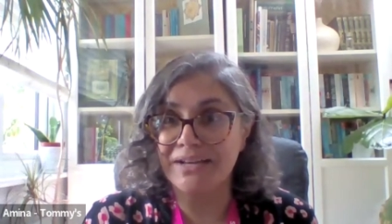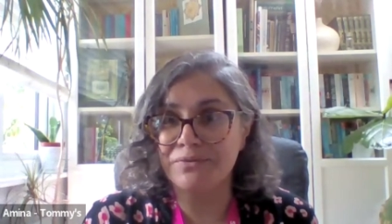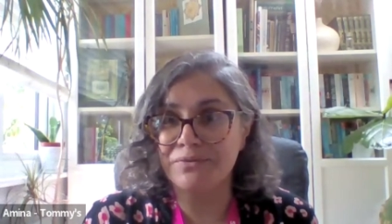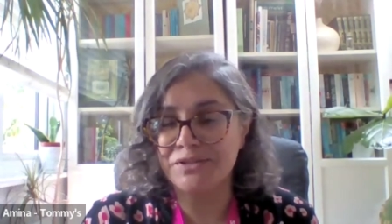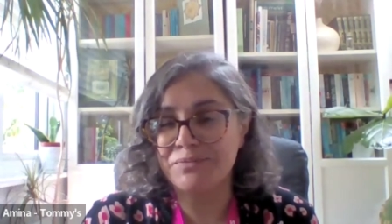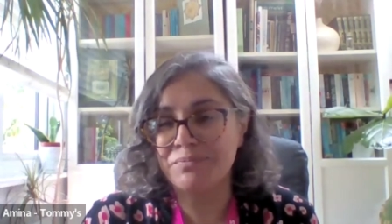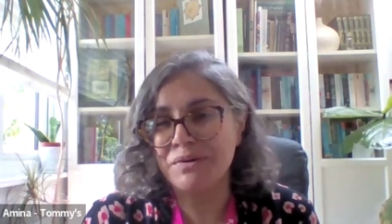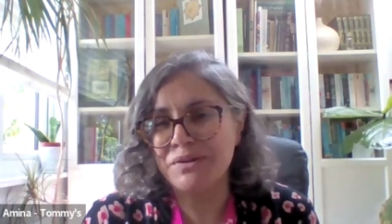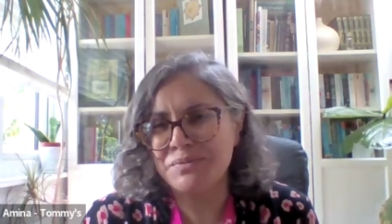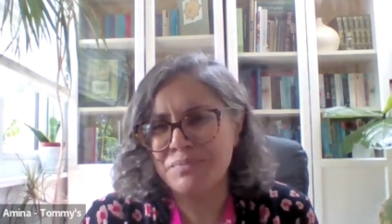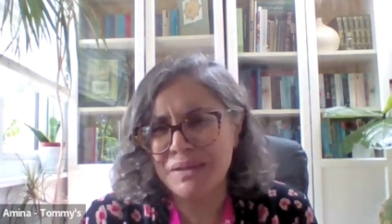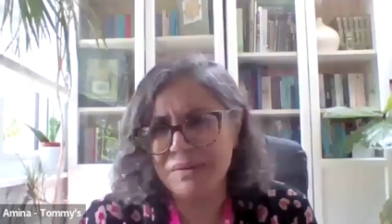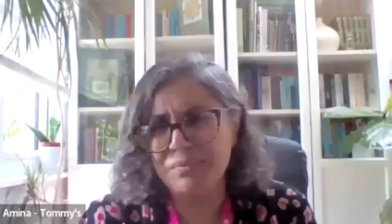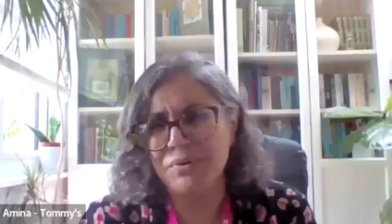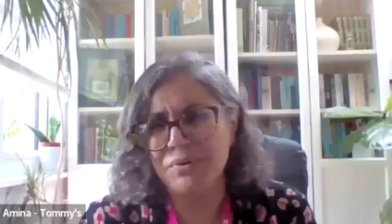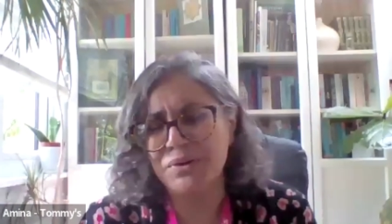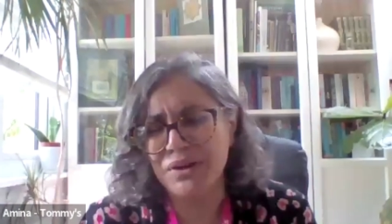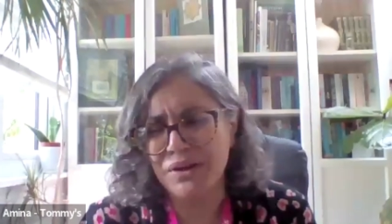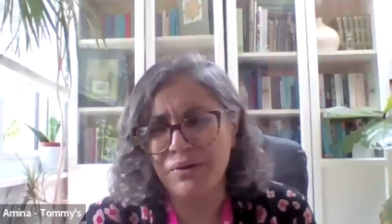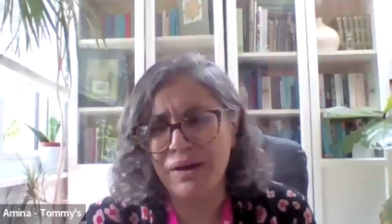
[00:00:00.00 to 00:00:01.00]
which most
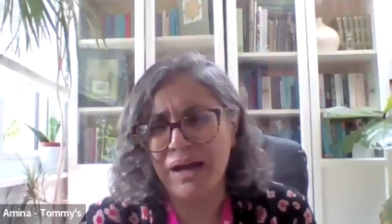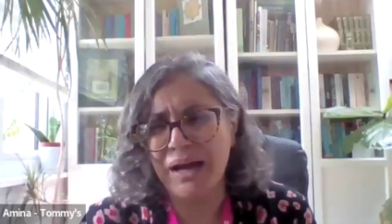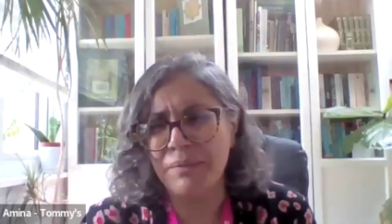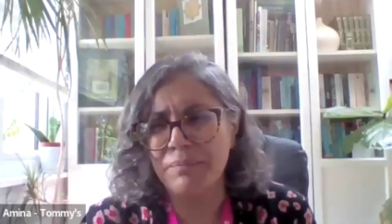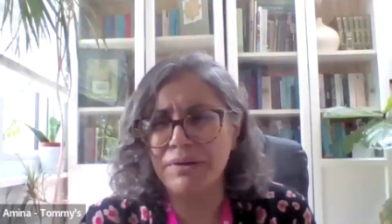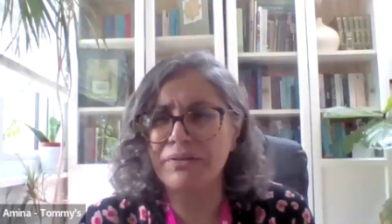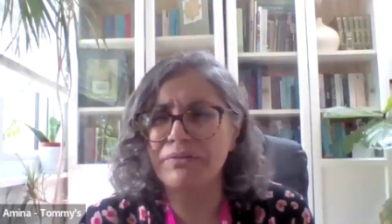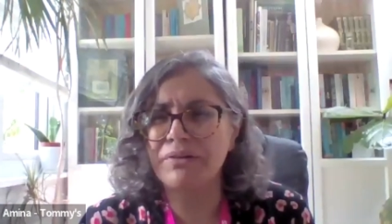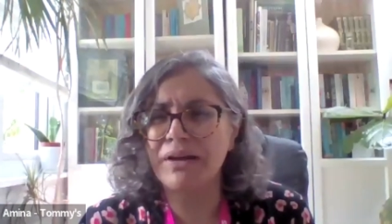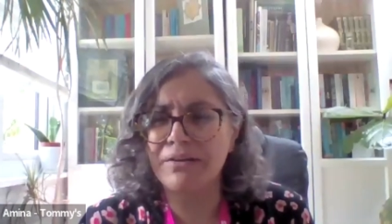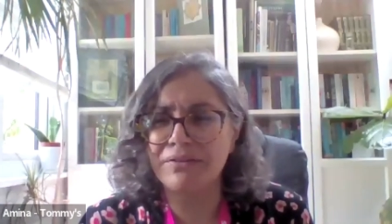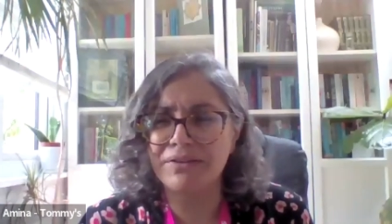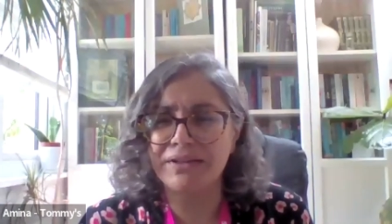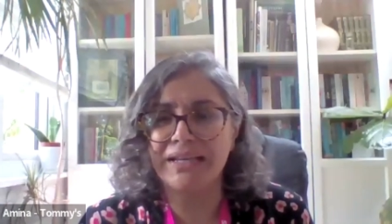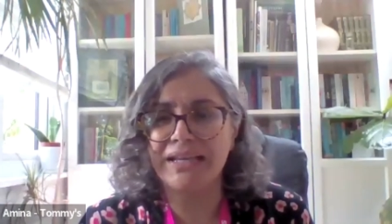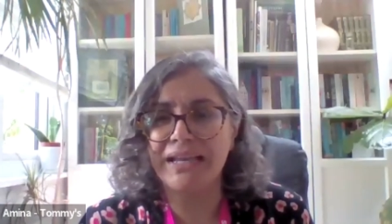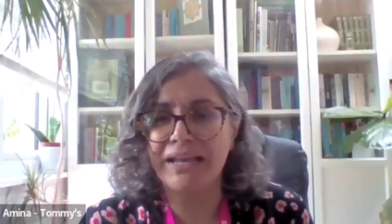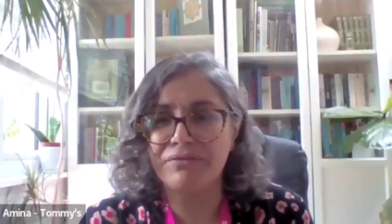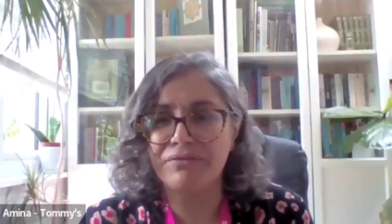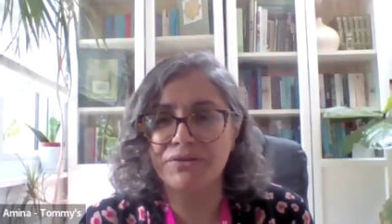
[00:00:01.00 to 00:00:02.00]
people know happen around
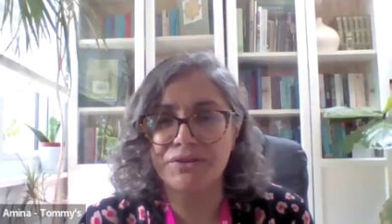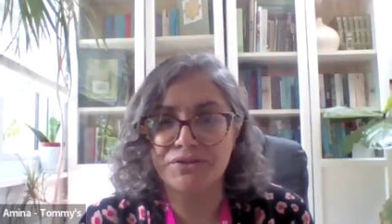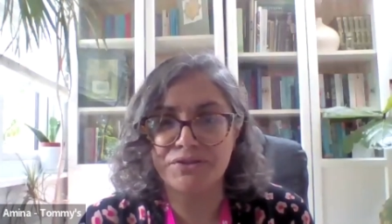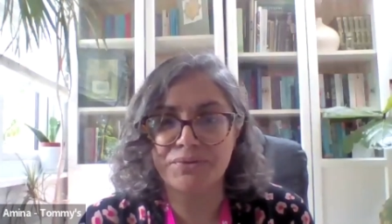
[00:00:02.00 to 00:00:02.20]
11 or